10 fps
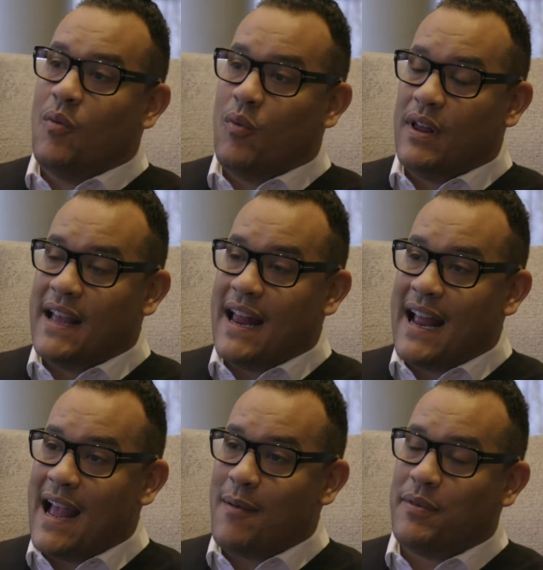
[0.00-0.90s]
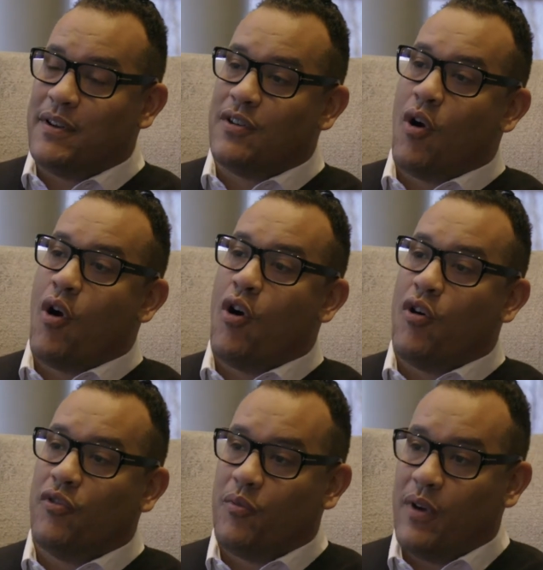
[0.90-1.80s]
when that happened,
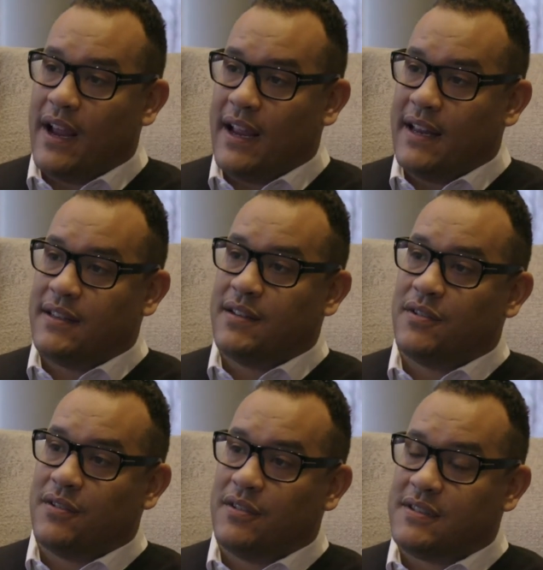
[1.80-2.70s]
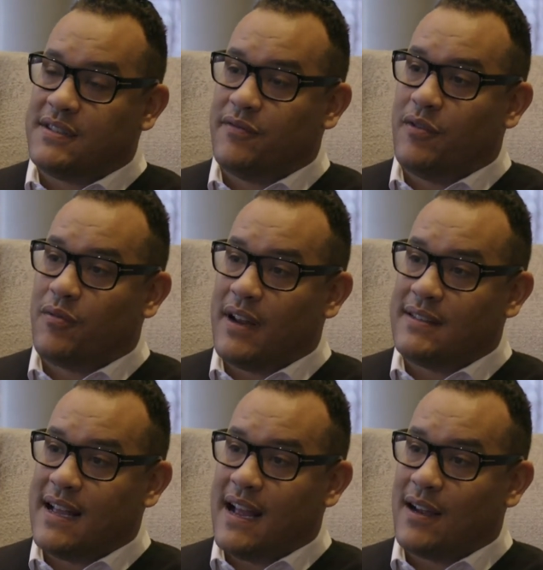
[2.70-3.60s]
all the way until the Civil
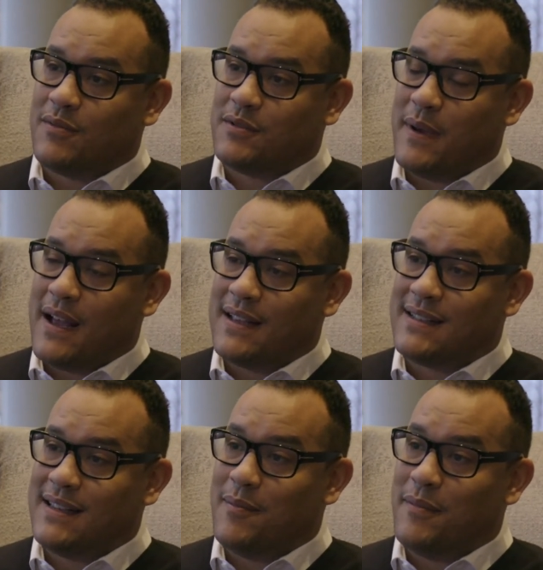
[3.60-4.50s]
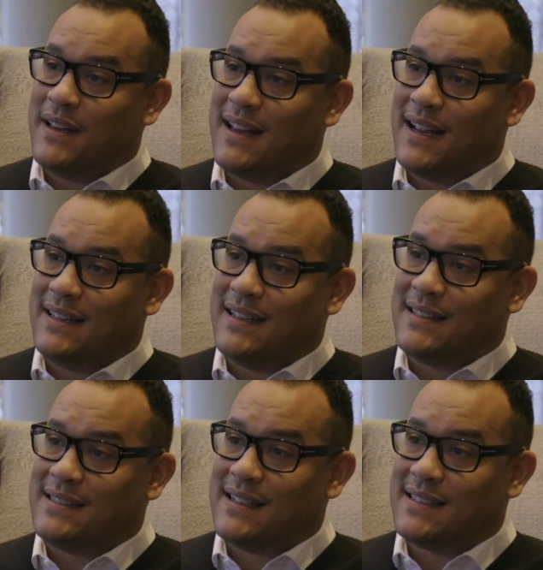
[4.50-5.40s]
Rights Act was passed in the
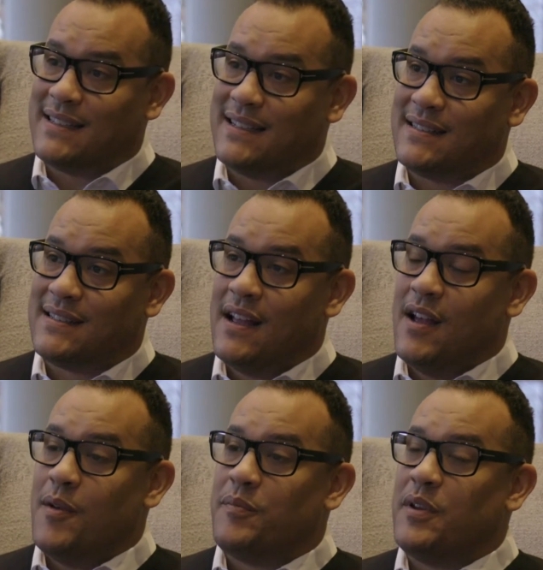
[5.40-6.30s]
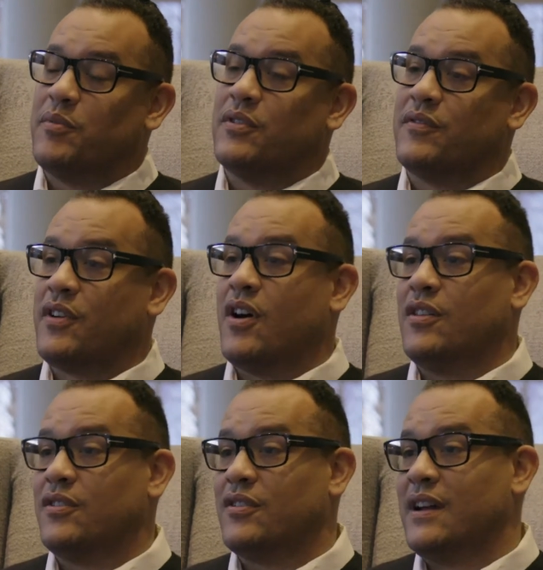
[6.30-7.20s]
mid-1960s, people of
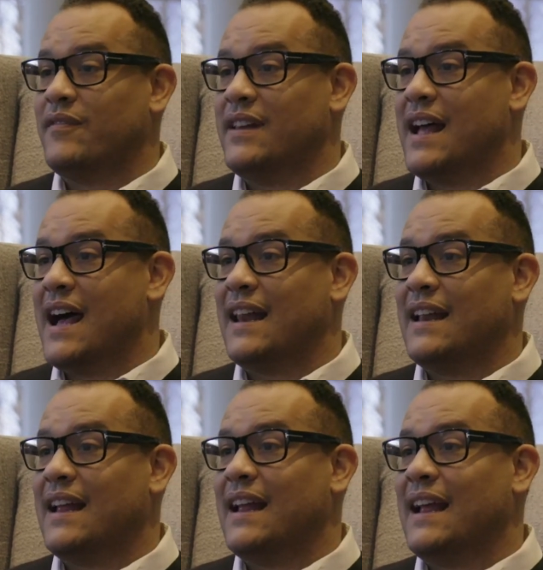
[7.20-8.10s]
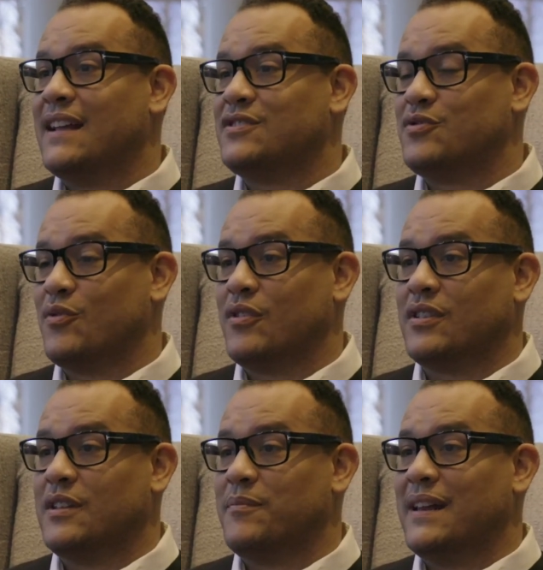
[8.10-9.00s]
color have not
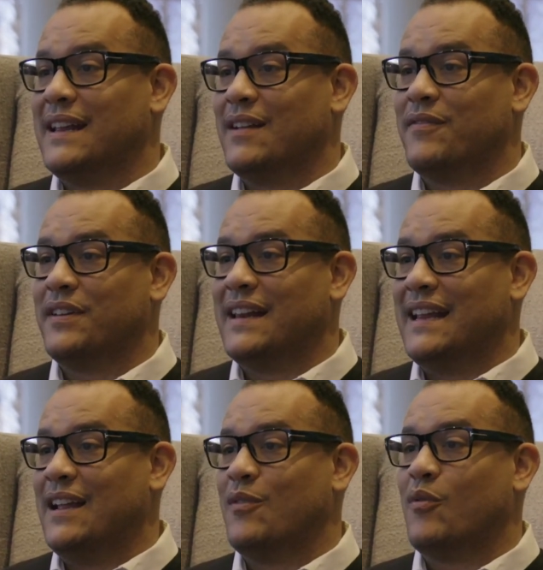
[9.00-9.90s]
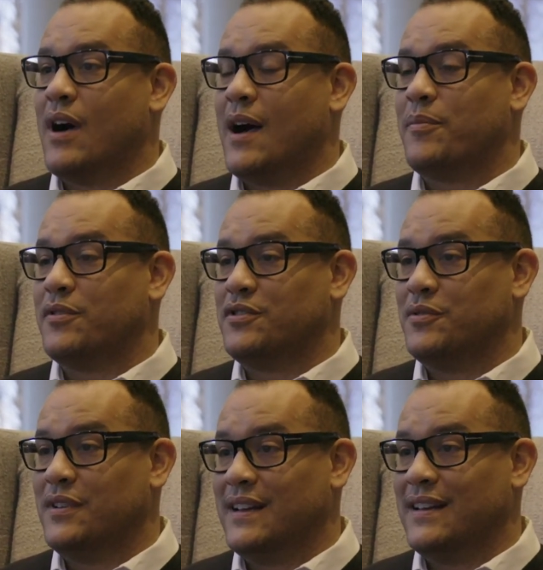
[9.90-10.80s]
historically been given an equal
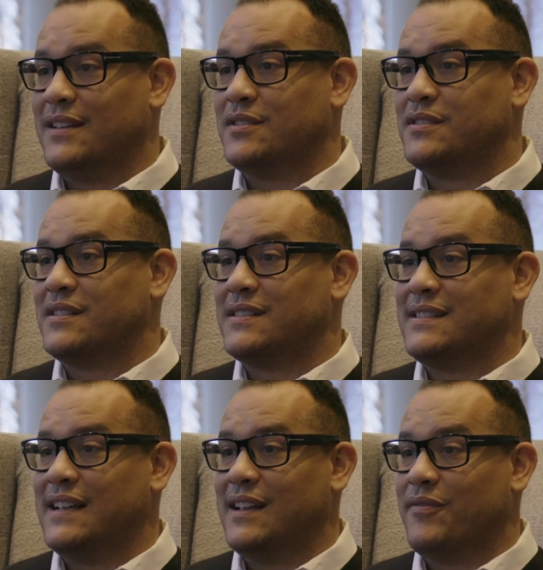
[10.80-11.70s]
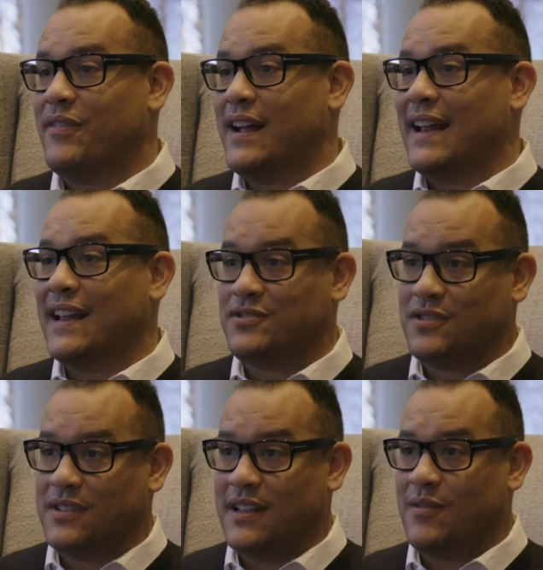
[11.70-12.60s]
opportunity to succeed
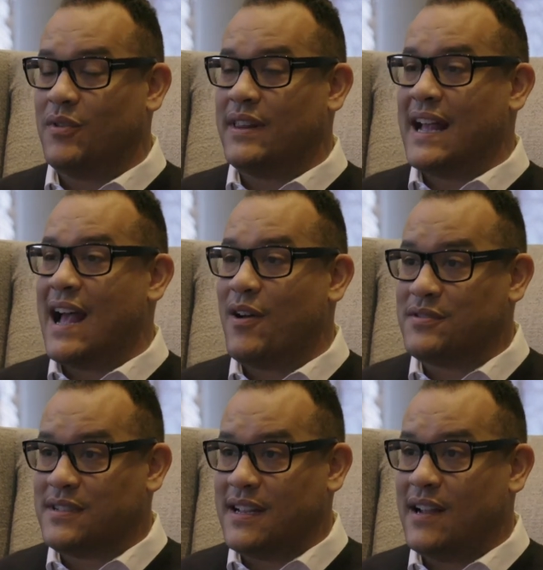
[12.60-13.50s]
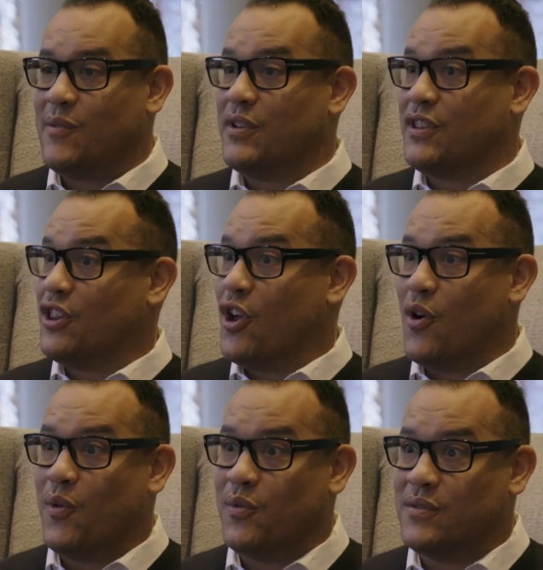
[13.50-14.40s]
financially, with housing, with
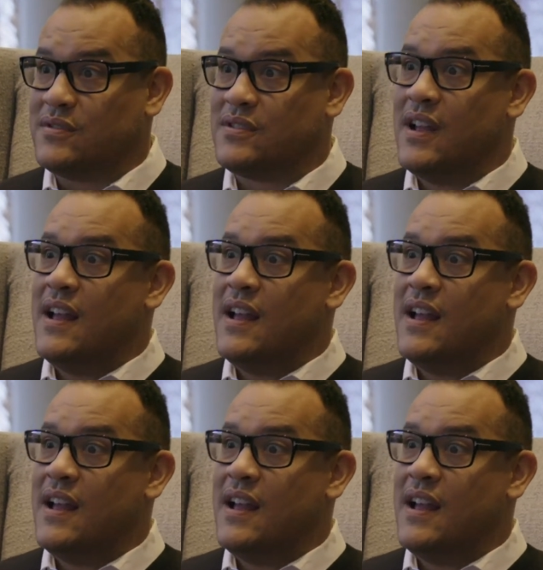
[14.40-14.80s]
loans,